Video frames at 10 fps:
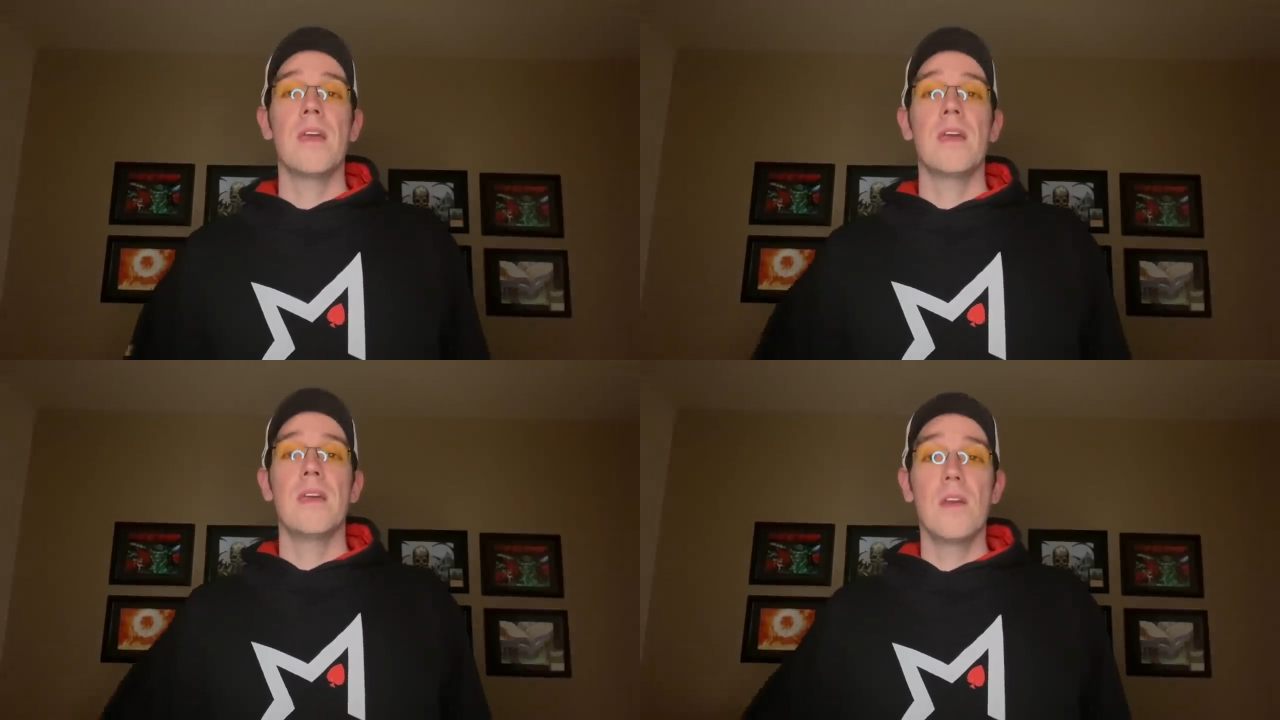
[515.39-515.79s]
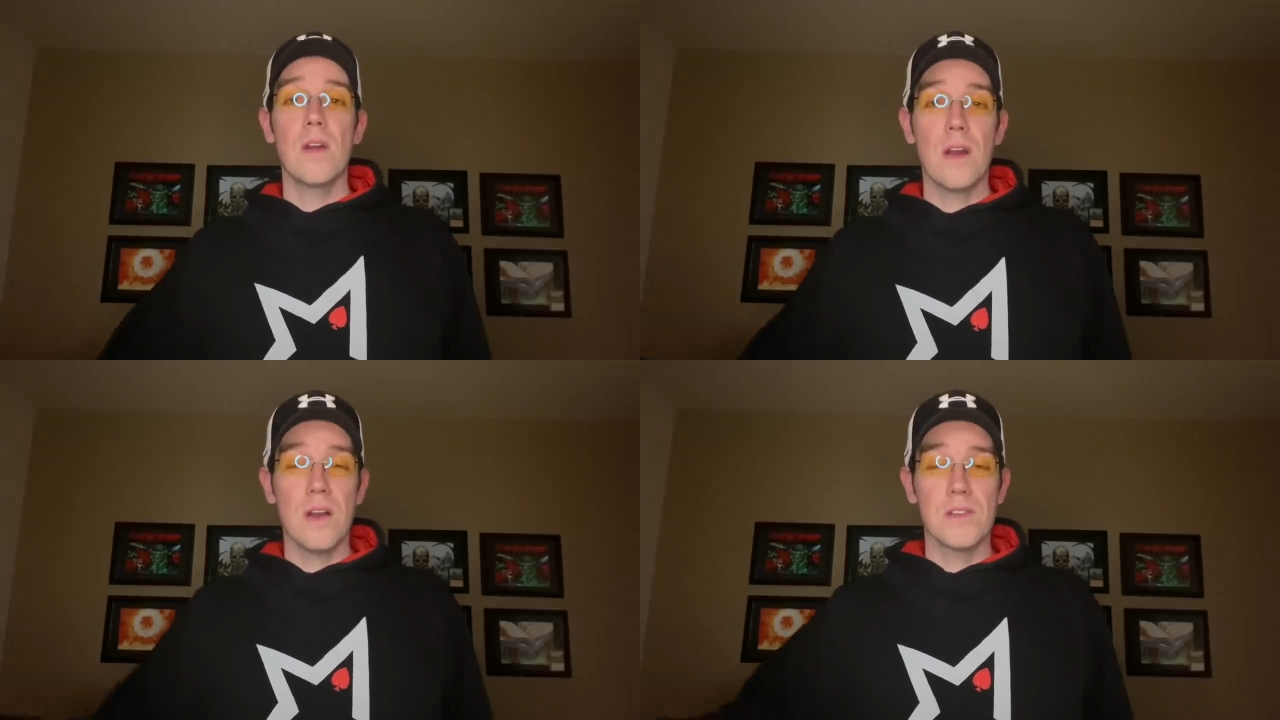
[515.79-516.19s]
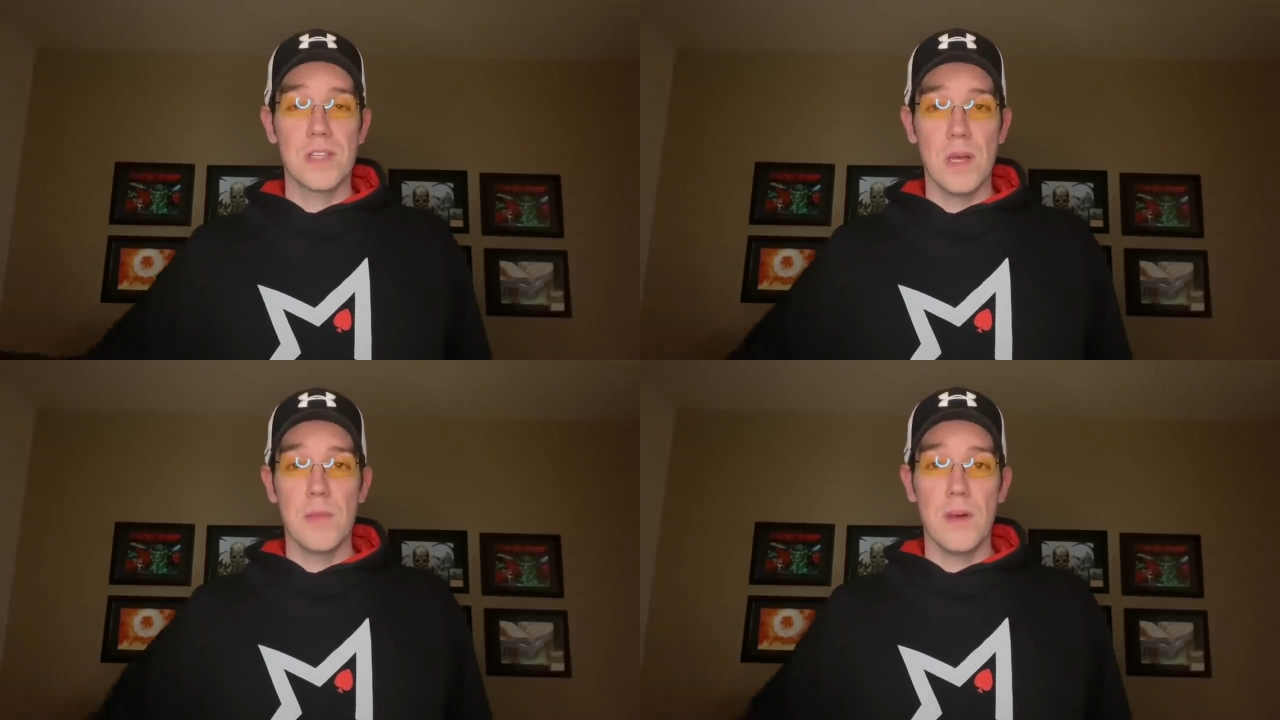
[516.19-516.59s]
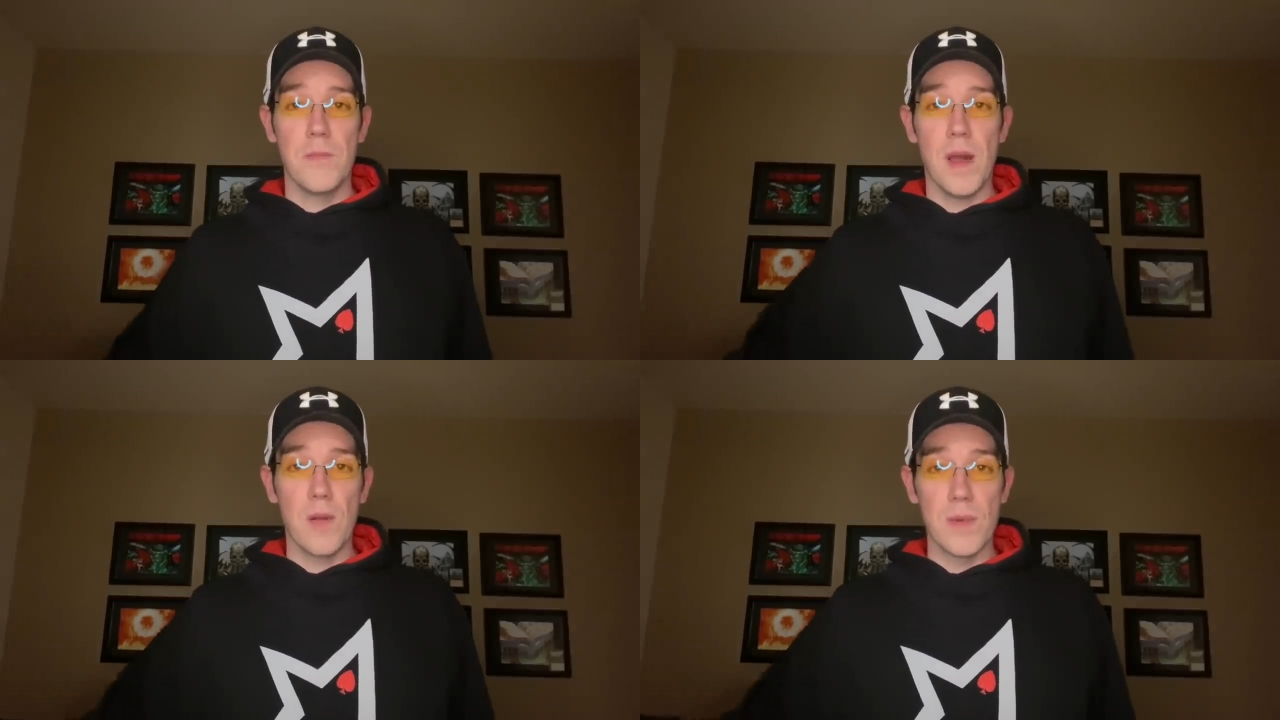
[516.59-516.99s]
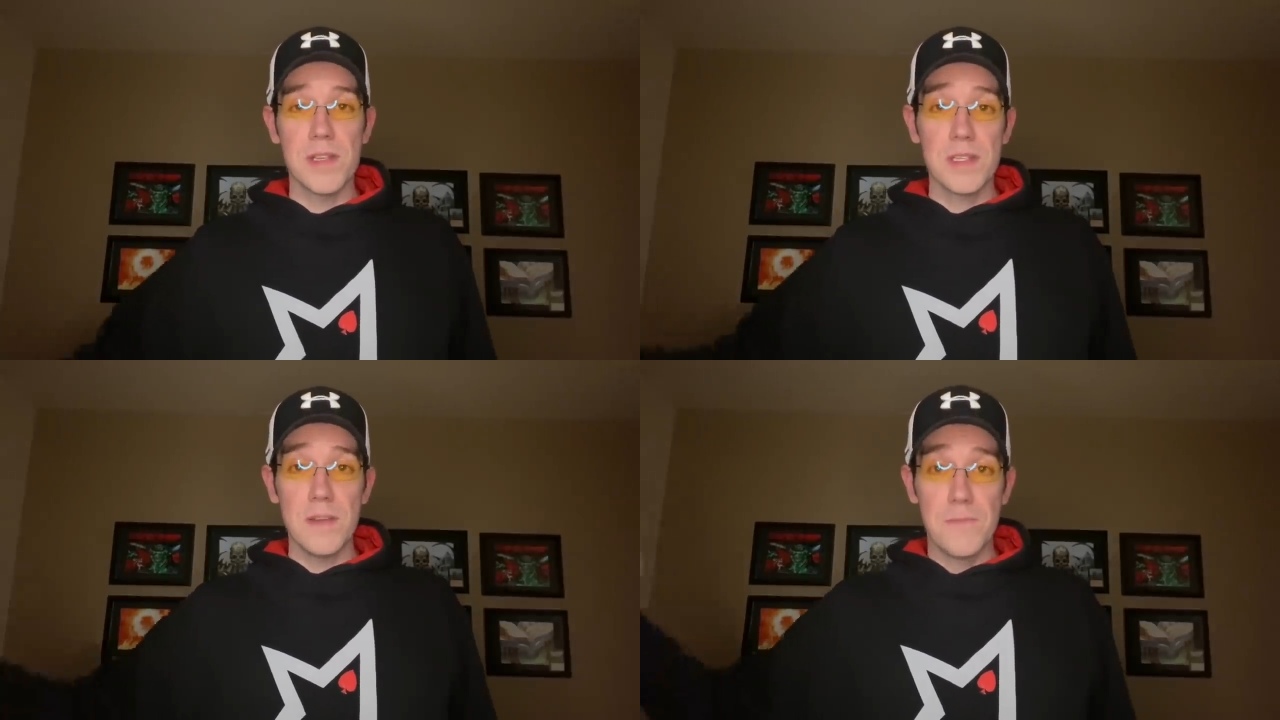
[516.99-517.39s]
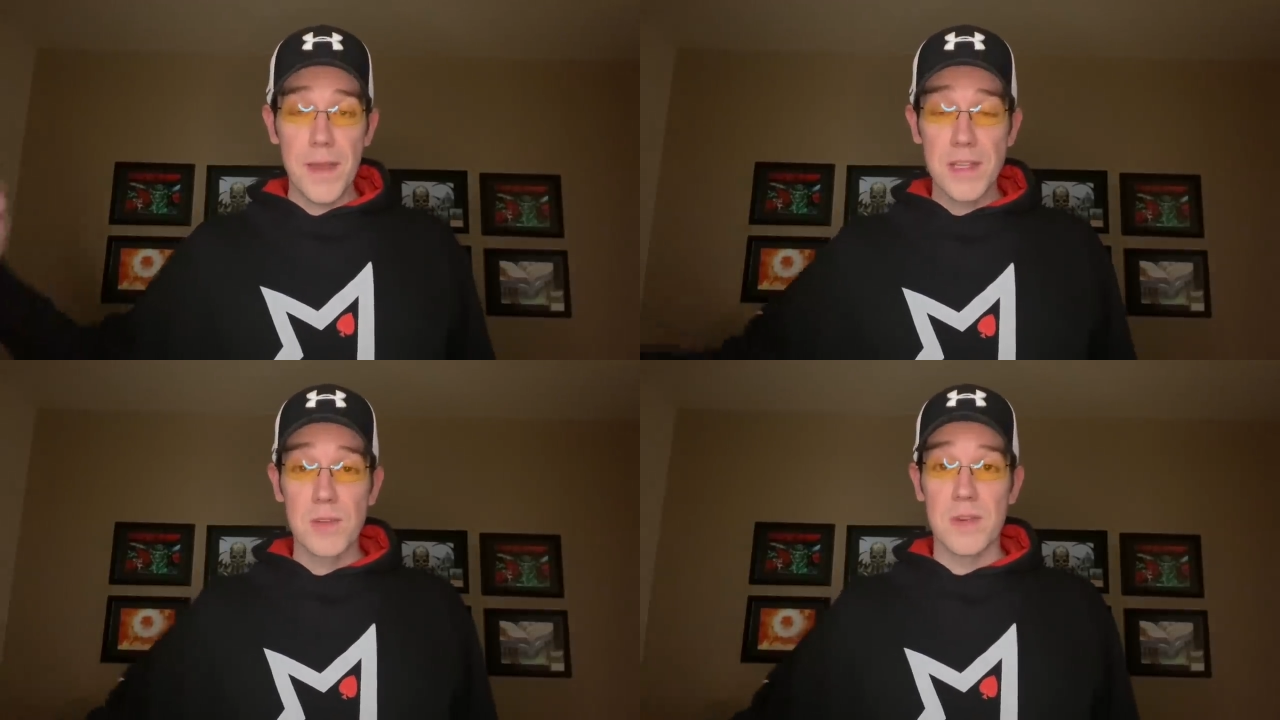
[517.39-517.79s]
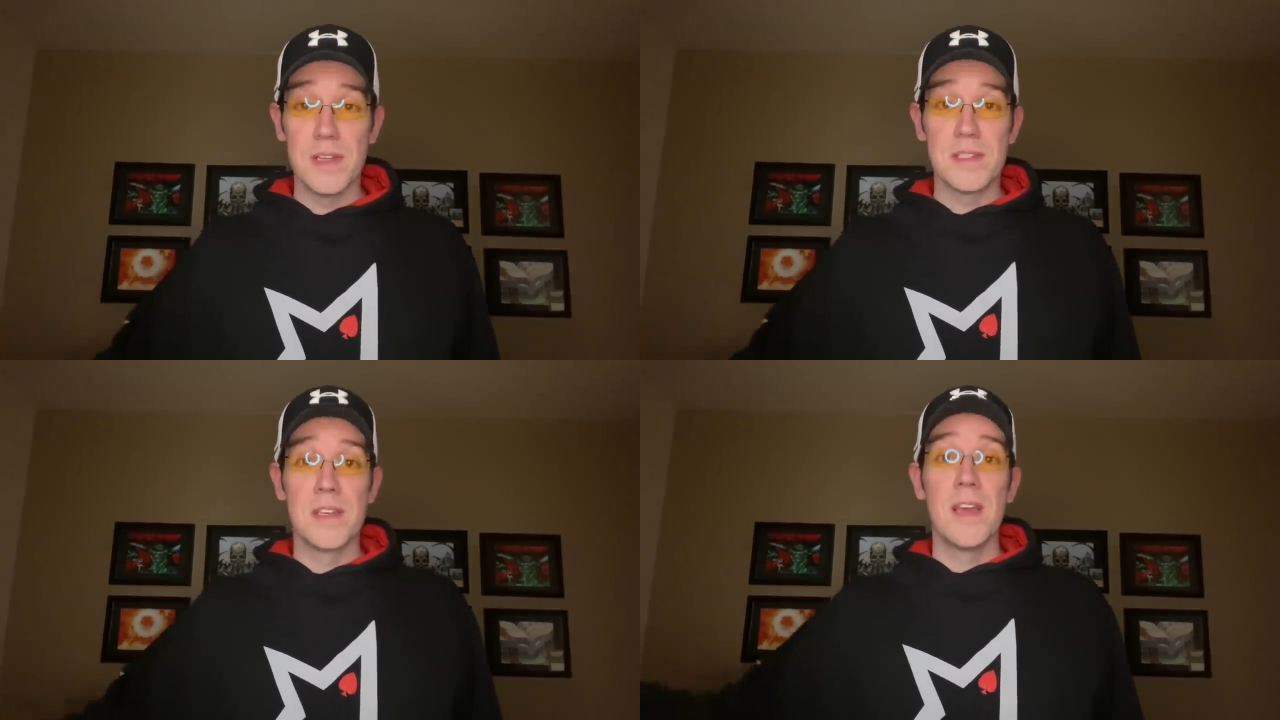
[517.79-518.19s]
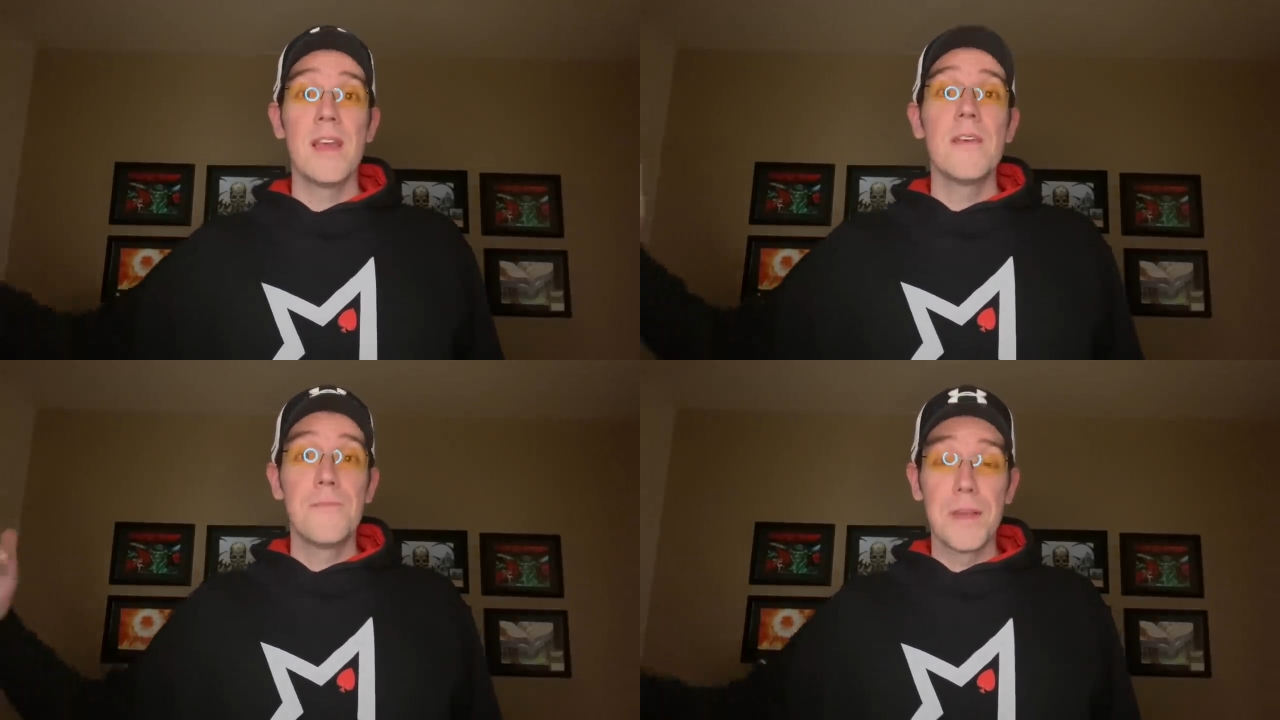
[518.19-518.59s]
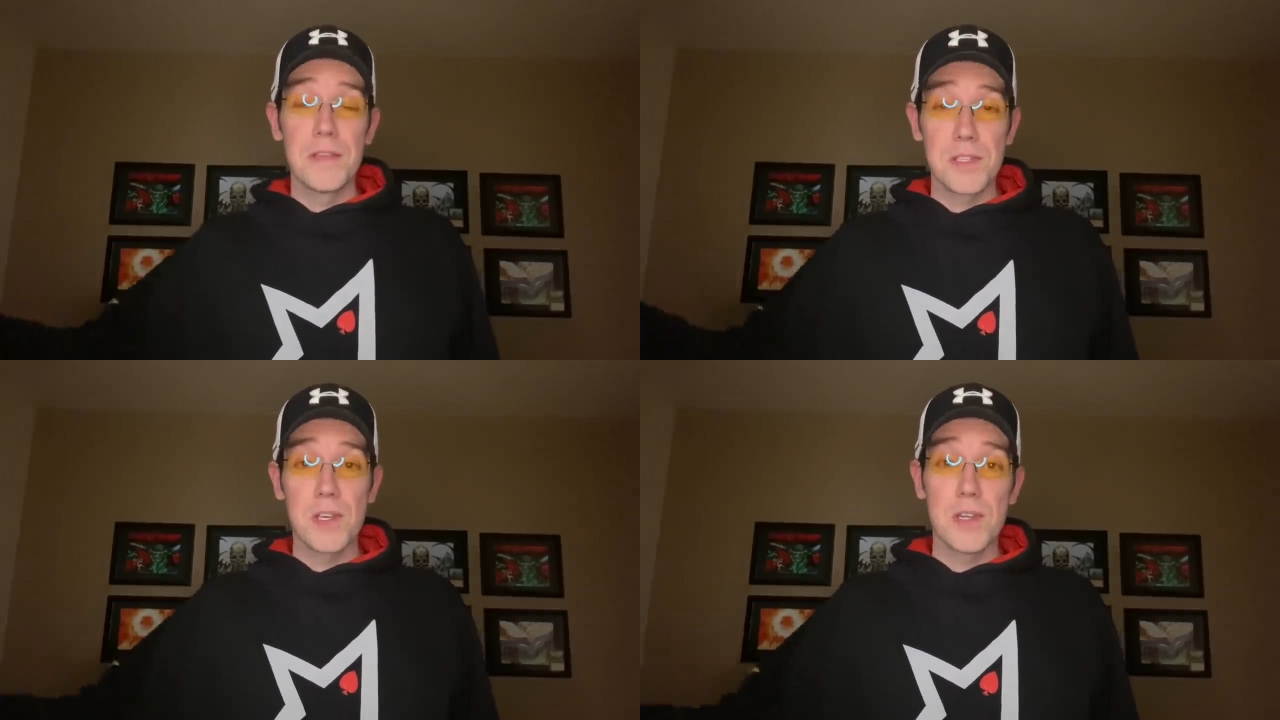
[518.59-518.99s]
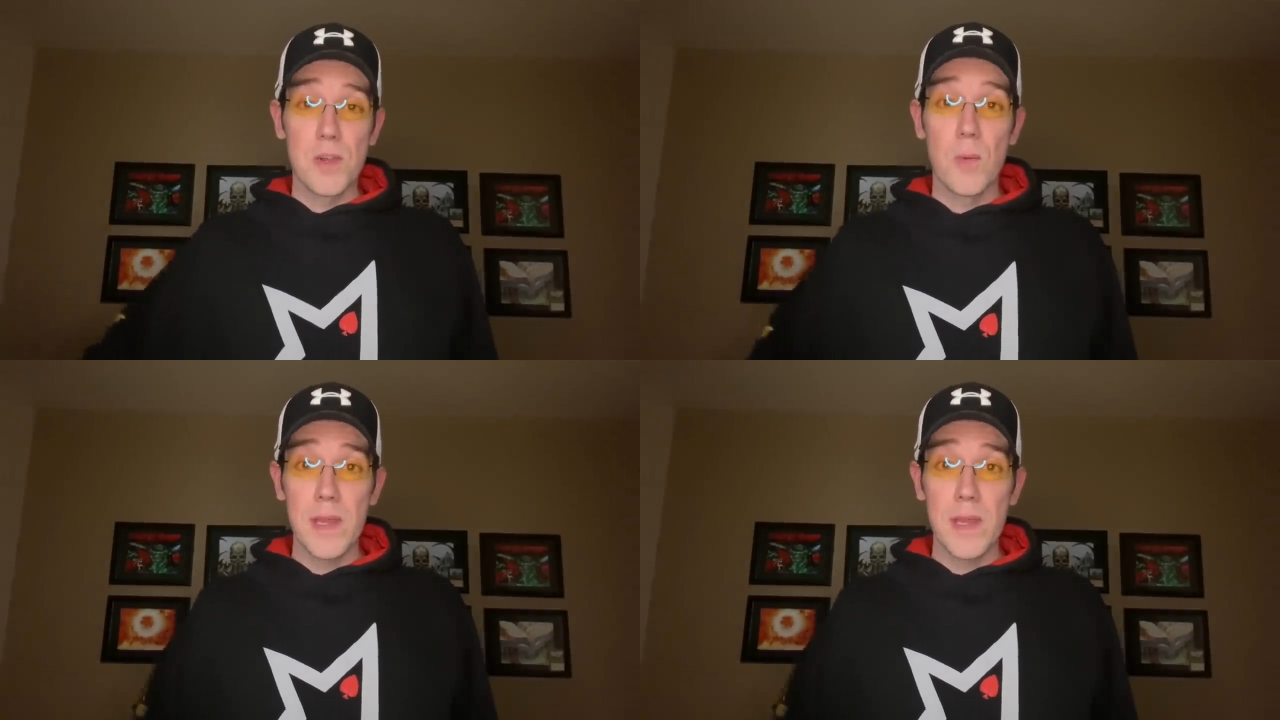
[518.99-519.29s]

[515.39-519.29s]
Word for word: Here are some of my recent victories. Feels good to win,